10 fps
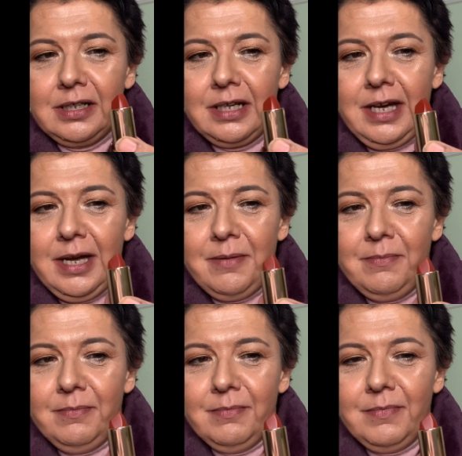
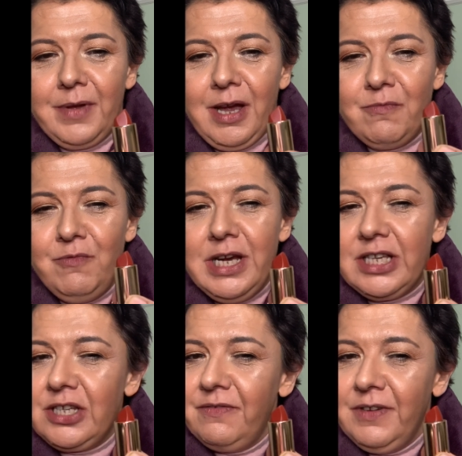a
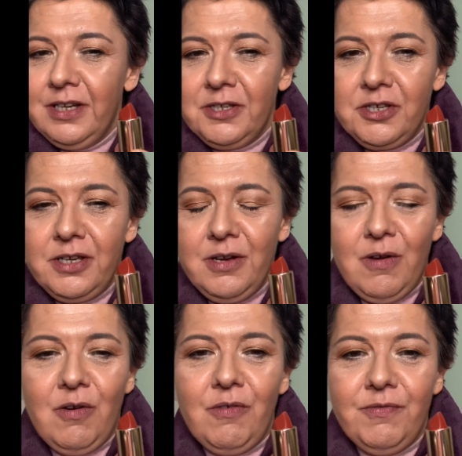richer version
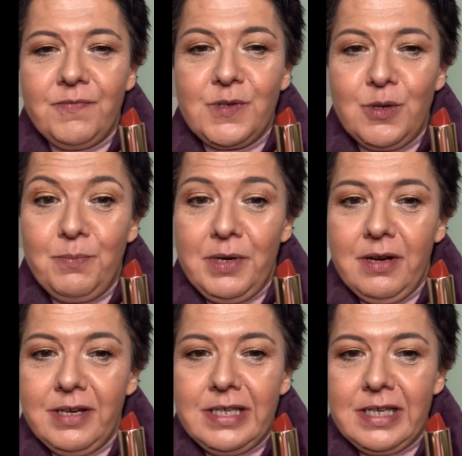of Super
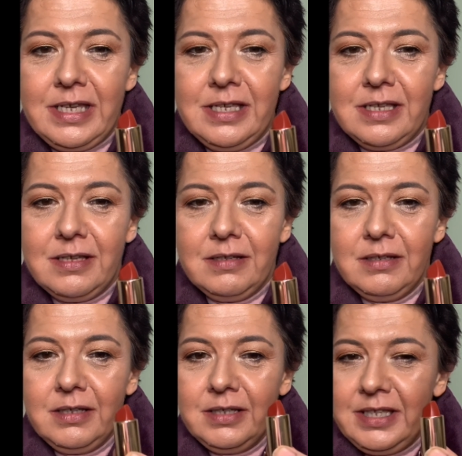90s.
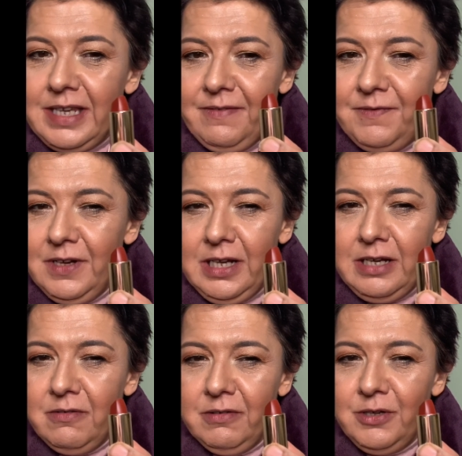It's definitely
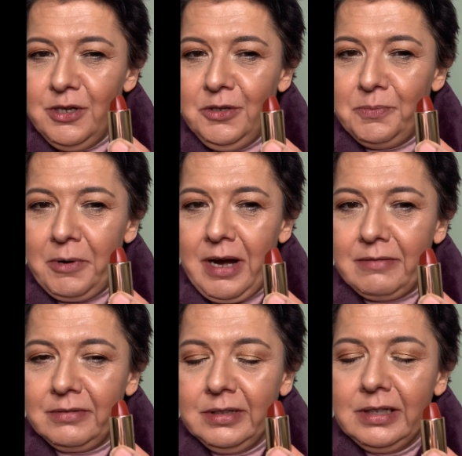not a nude brown.